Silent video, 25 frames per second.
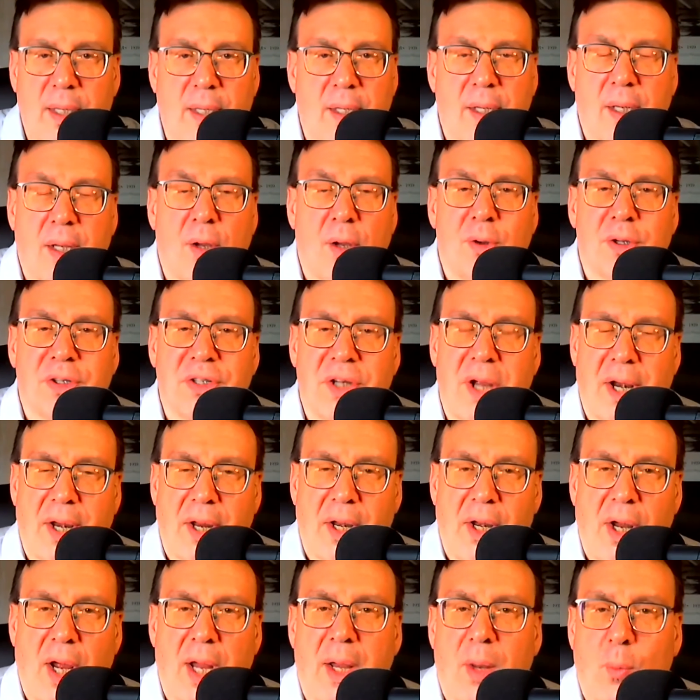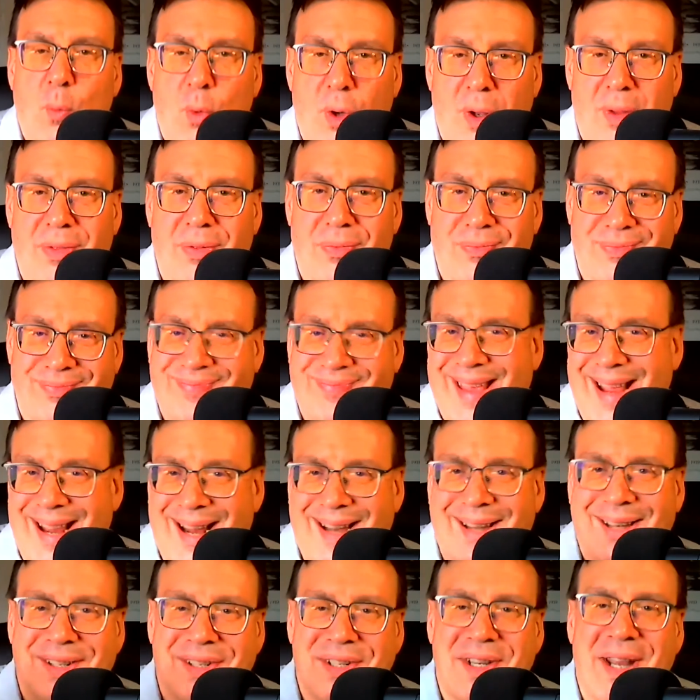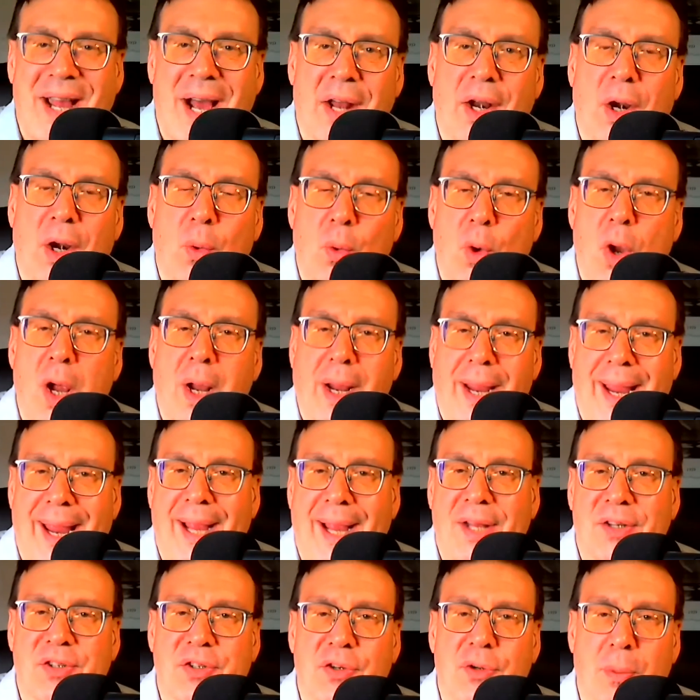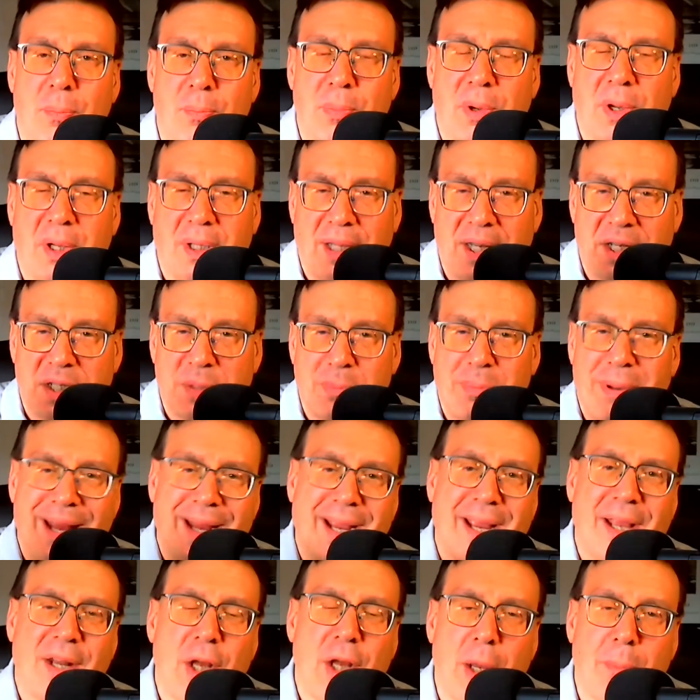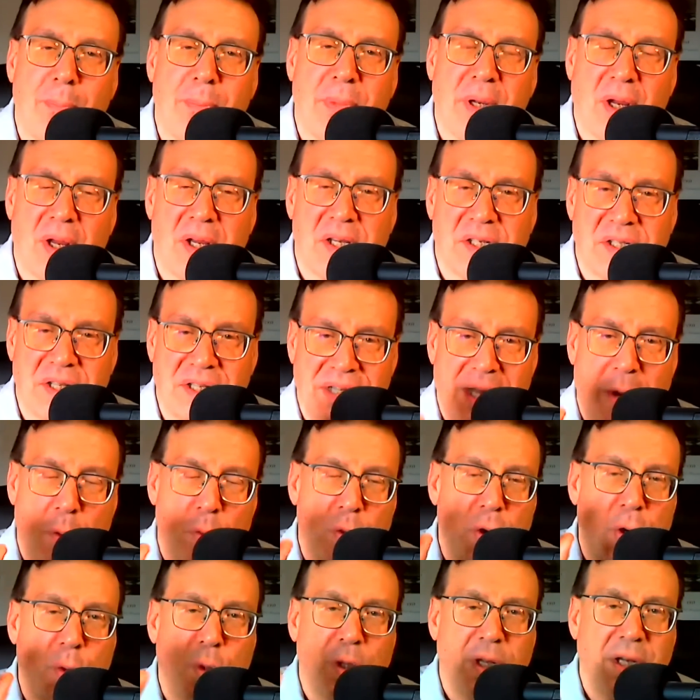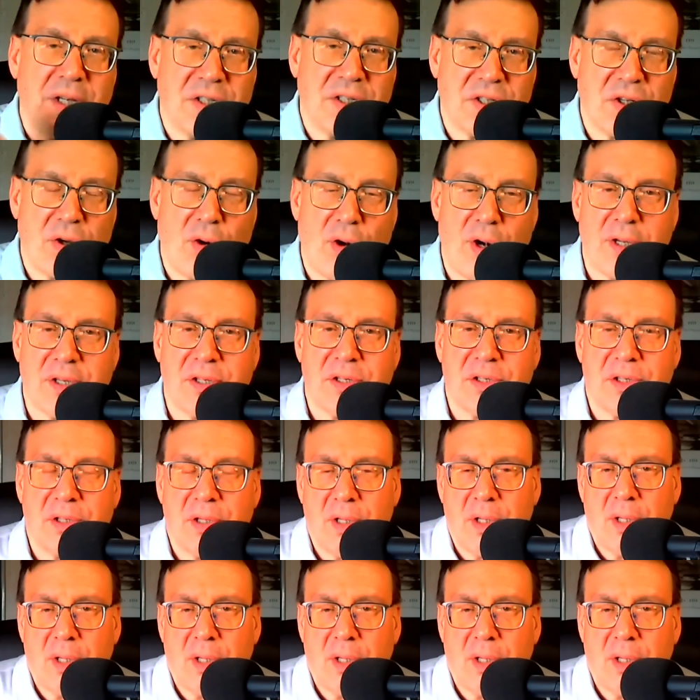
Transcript: Goes on and on. Well, that is not a wrong answer, but let's back it up, because is that where it really starts?